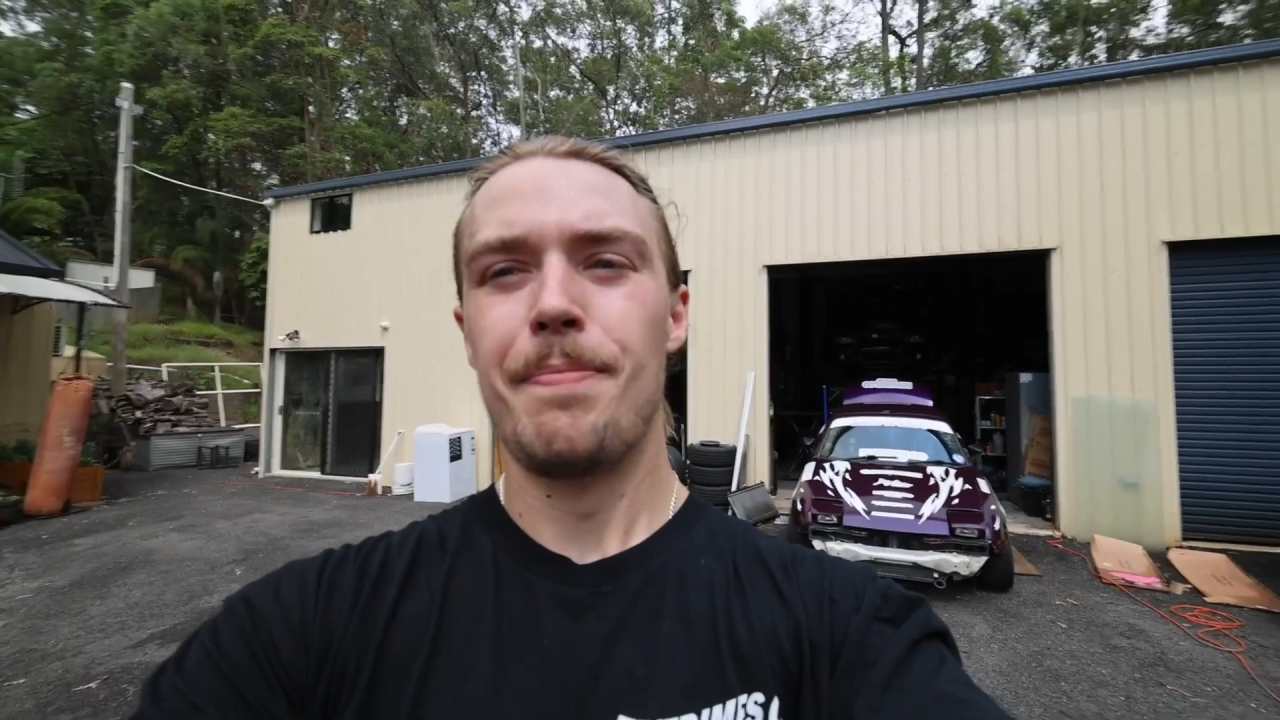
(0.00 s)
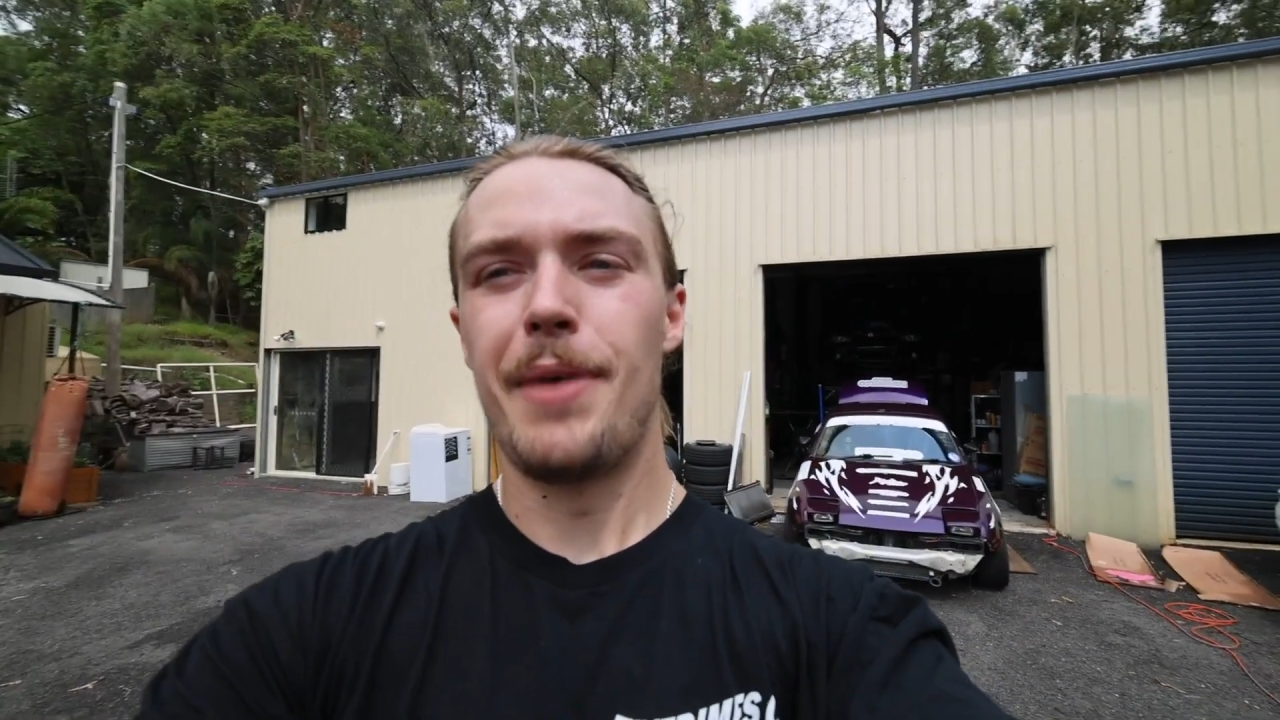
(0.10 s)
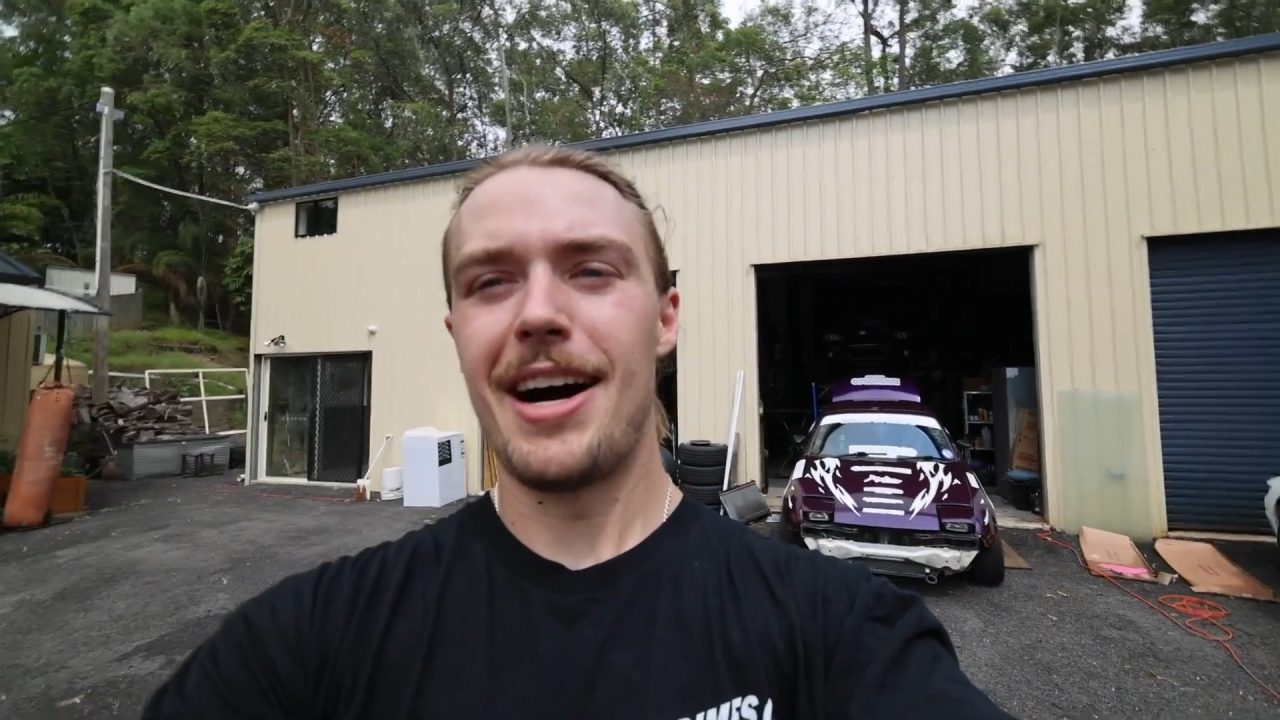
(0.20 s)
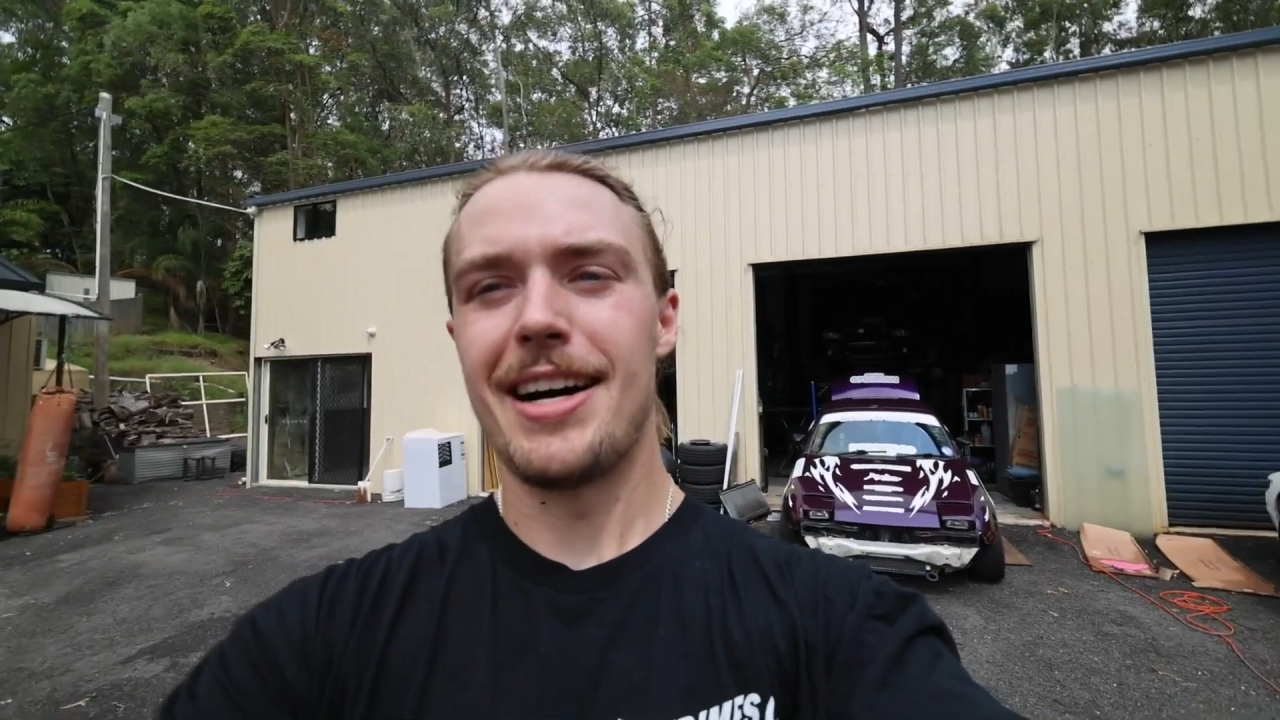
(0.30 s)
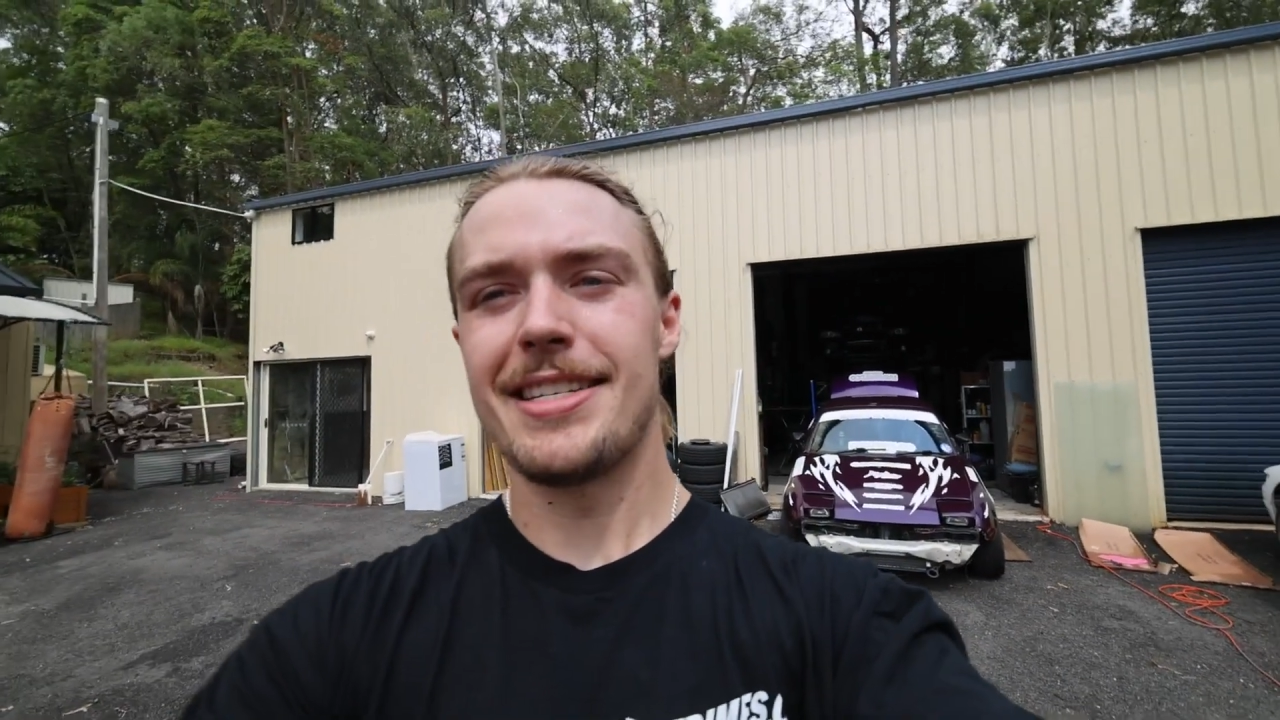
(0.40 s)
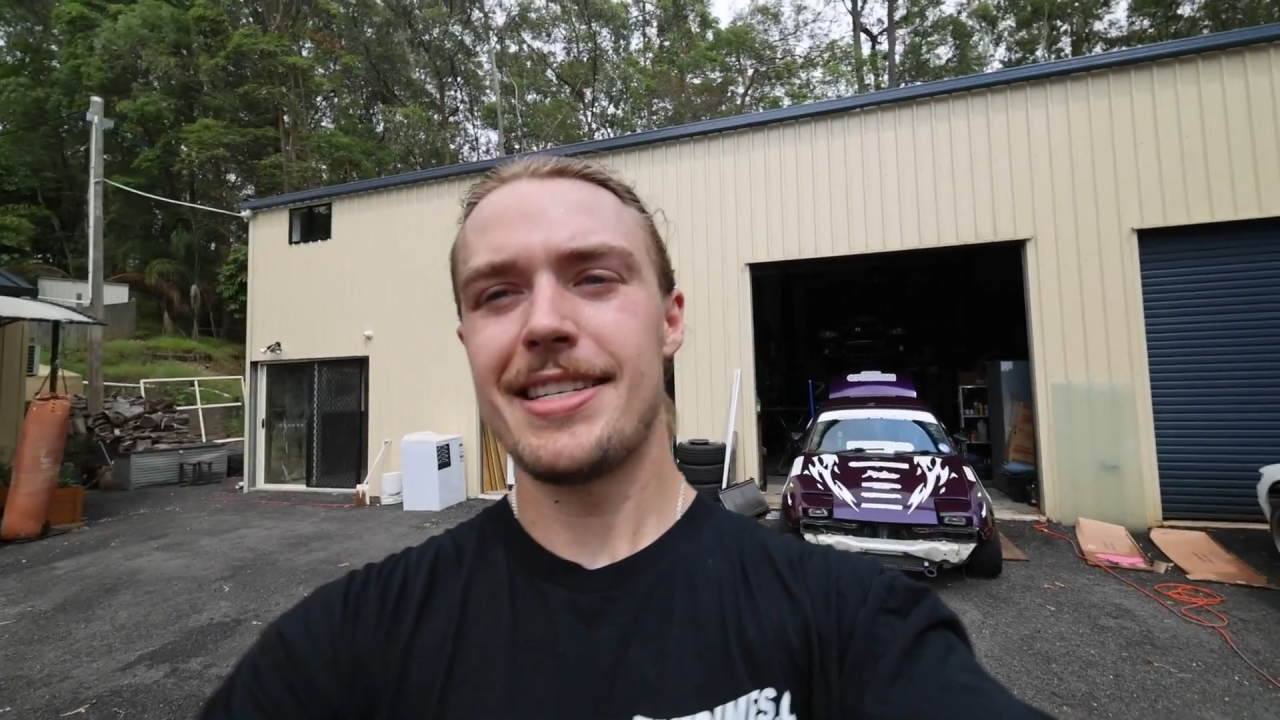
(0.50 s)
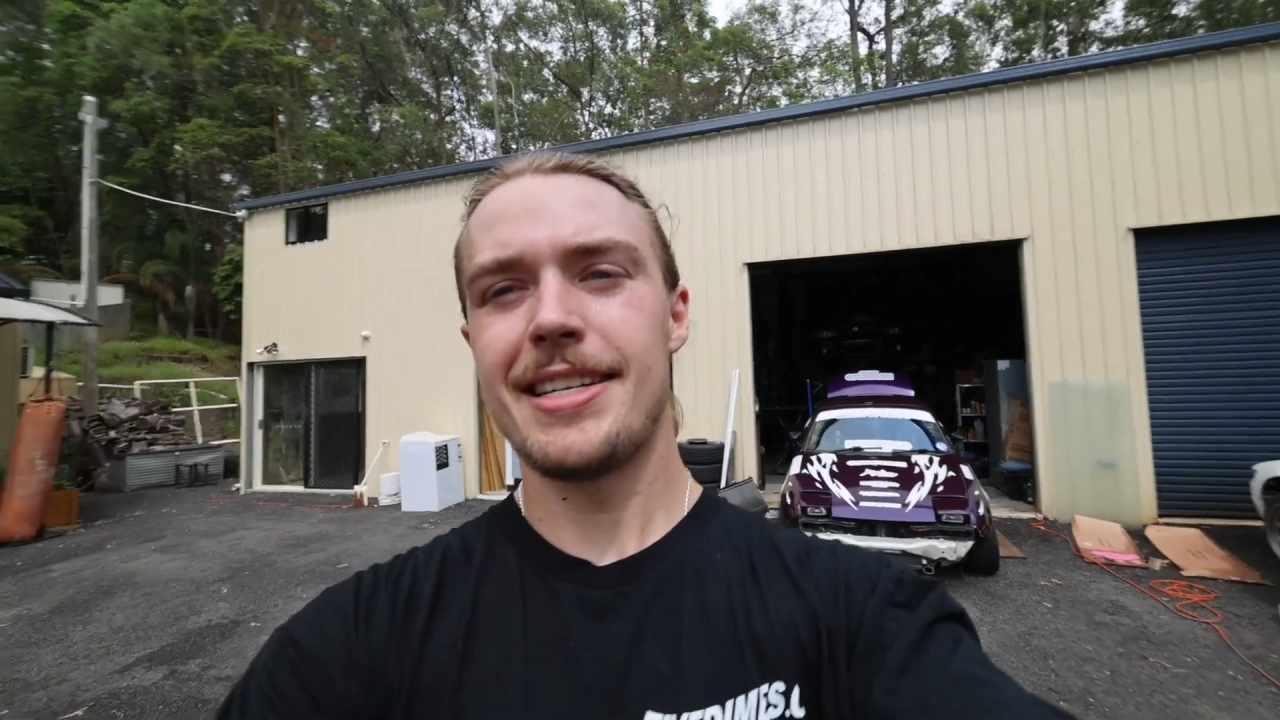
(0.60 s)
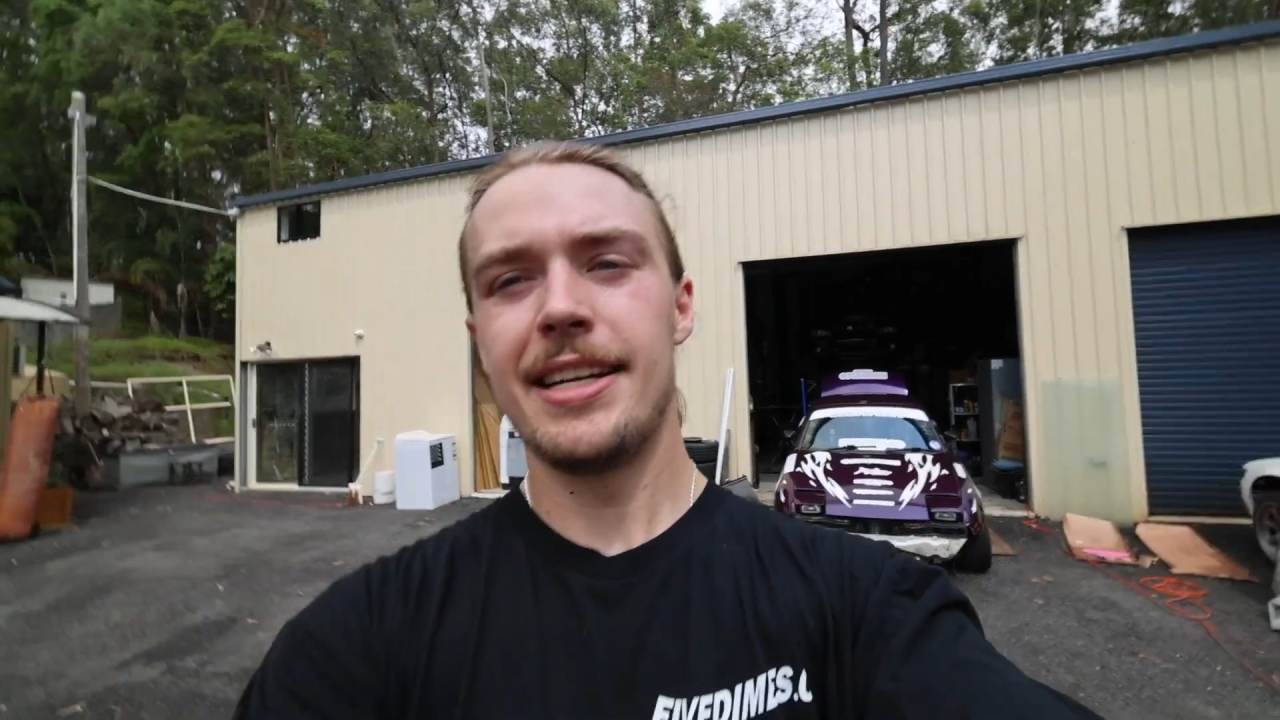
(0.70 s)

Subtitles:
But